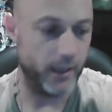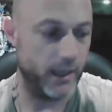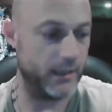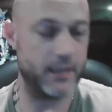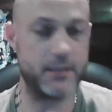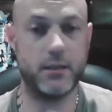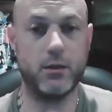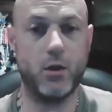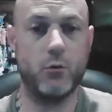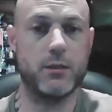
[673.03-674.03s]
And next thing you
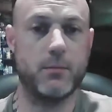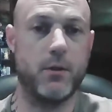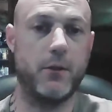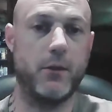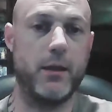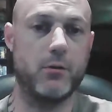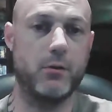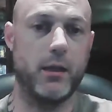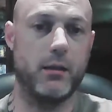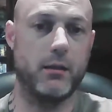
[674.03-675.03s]
know, it's a month later and
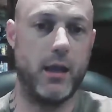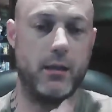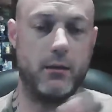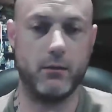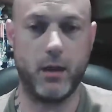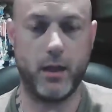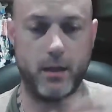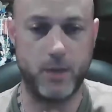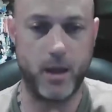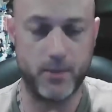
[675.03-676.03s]
like, hey, I'm
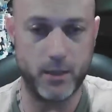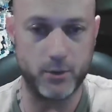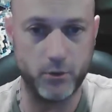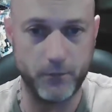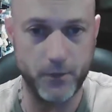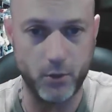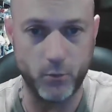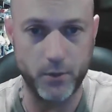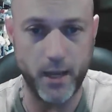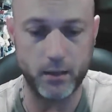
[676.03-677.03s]
commenting on your video.
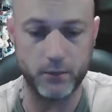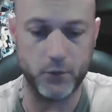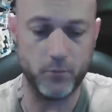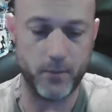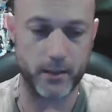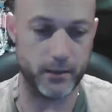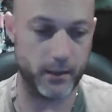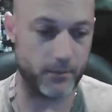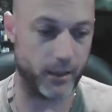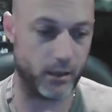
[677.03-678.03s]
Where the hell have you been? And I'm
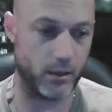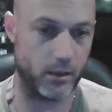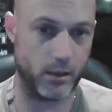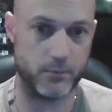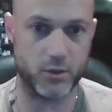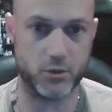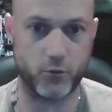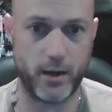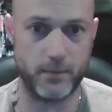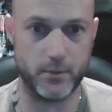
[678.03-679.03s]
like, I'm
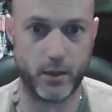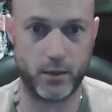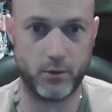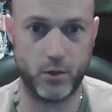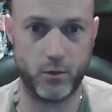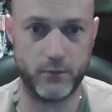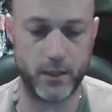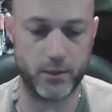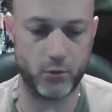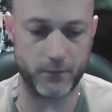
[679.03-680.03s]
subscribed. I don't know. I haven't got
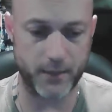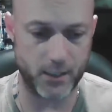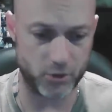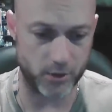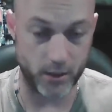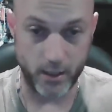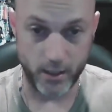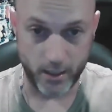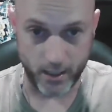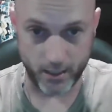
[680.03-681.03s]
a notification.
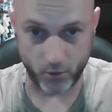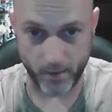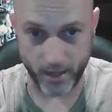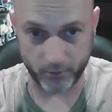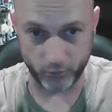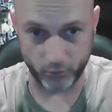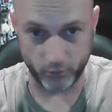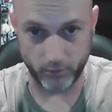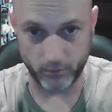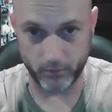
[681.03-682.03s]
And I go back
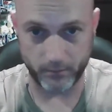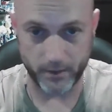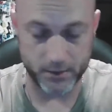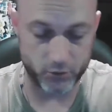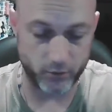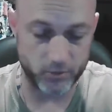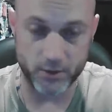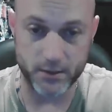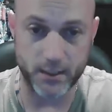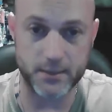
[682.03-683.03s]
through my
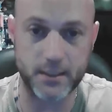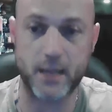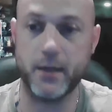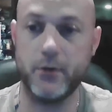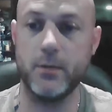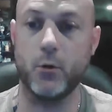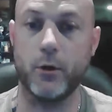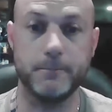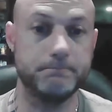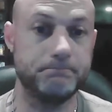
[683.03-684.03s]
subscriptions and it's not there anymore.
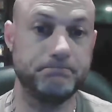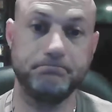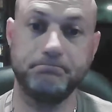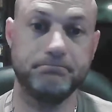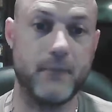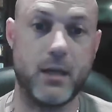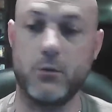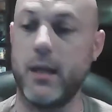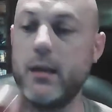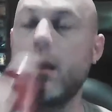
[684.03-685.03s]
I don't
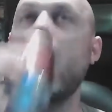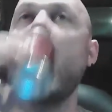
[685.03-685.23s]
get it.